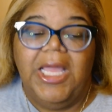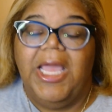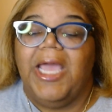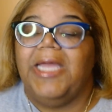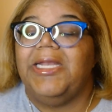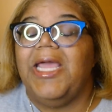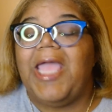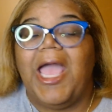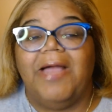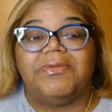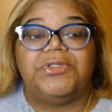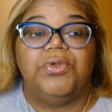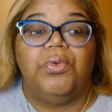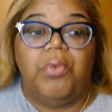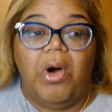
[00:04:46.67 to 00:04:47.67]
and they have
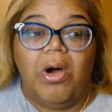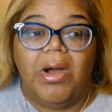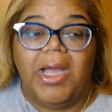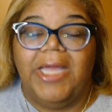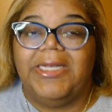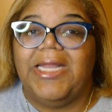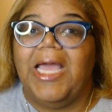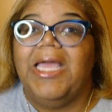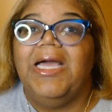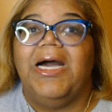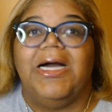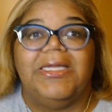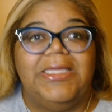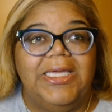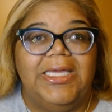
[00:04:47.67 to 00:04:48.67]
to walk and
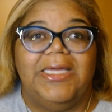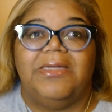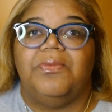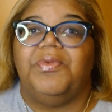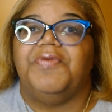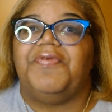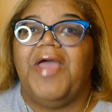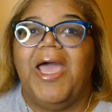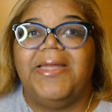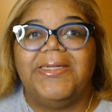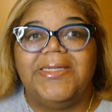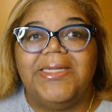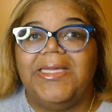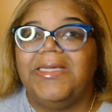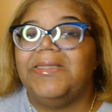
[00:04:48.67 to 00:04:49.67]
again with
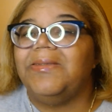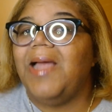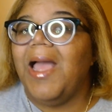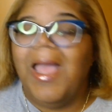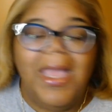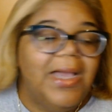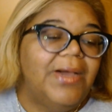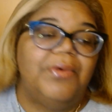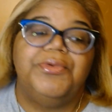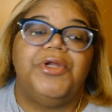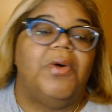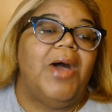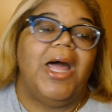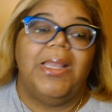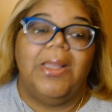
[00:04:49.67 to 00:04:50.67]
editing i don't
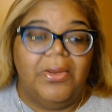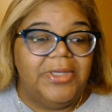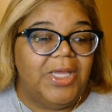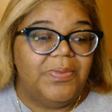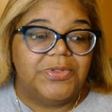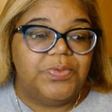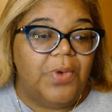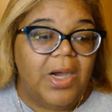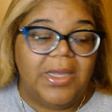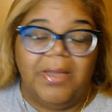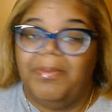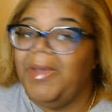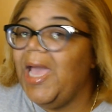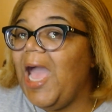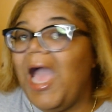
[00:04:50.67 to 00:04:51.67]
know how long they was walking
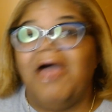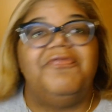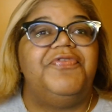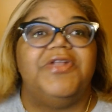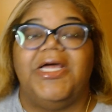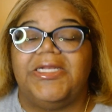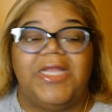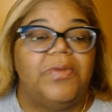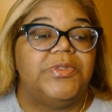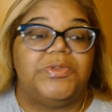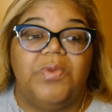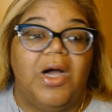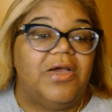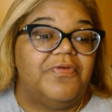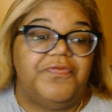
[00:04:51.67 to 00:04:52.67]
but i feel like they was
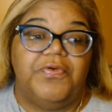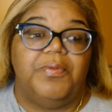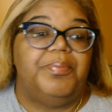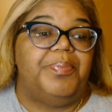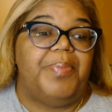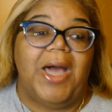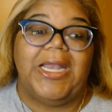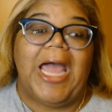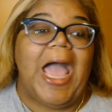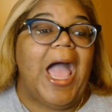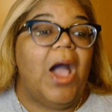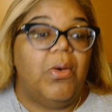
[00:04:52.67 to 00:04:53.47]
walking for about an